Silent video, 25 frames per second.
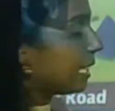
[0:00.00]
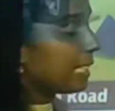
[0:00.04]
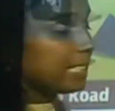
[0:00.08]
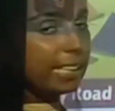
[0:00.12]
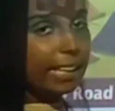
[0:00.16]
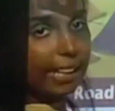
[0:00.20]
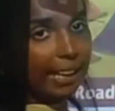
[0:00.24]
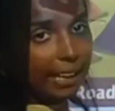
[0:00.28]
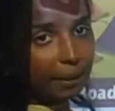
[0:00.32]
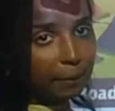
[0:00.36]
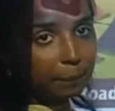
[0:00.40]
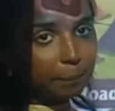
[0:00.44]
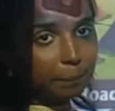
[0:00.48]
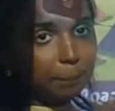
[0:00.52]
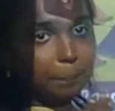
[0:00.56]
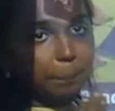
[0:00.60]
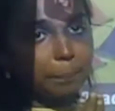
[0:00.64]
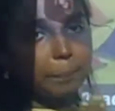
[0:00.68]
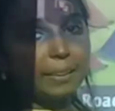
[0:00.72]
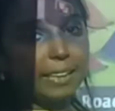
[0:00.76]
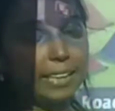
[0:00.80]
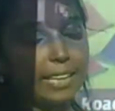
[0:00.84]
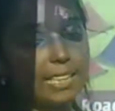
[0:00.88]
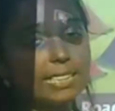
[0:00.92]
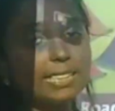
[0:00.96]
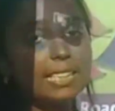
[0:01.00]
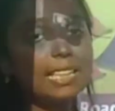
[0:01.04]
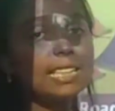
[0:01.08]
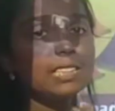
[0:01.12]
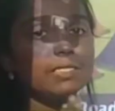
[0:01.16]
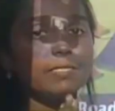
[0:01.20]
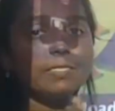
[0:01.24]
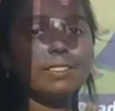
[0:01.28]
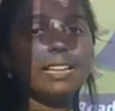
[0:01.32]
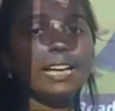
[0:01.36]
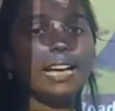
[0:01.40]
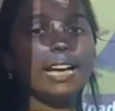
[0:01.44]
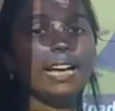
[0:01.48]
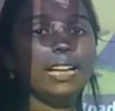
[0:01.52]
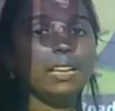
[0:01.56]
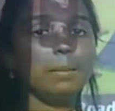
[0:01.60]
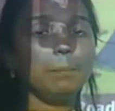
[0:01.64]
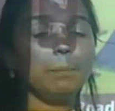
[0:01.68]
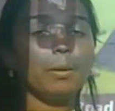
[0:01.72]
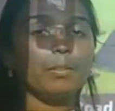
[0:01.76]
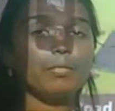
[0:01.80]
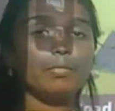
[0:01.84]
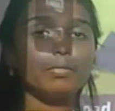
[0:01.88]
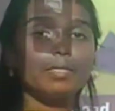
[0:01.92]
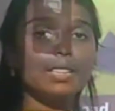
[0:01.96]
same places with the help
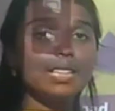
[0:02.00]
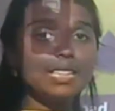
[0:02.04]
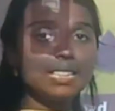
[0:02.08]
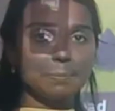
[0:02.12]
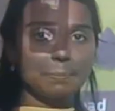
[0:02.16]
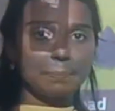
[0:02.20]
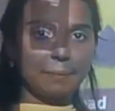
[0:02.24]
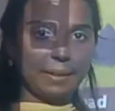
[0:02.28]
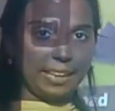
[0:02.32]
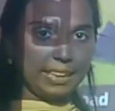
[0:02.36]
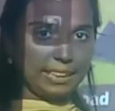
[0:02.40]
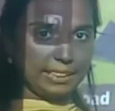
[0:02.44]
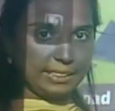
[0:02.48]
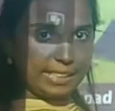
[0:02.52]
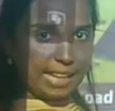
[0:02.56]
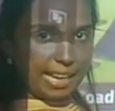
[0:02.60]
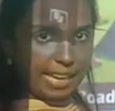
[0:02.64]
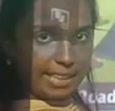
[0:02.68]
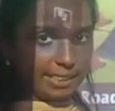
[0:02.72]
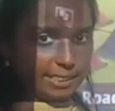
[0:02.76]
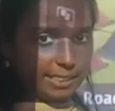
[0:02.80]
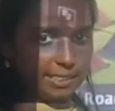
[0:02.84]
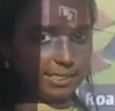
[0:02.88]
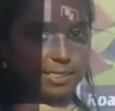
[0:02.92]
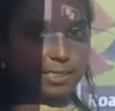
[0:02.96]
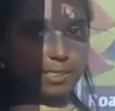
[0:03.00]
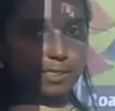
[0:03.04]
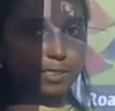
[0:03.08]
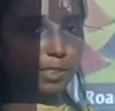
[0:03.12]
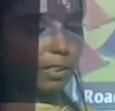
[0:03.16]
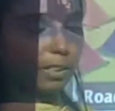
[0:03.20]
of this main directions.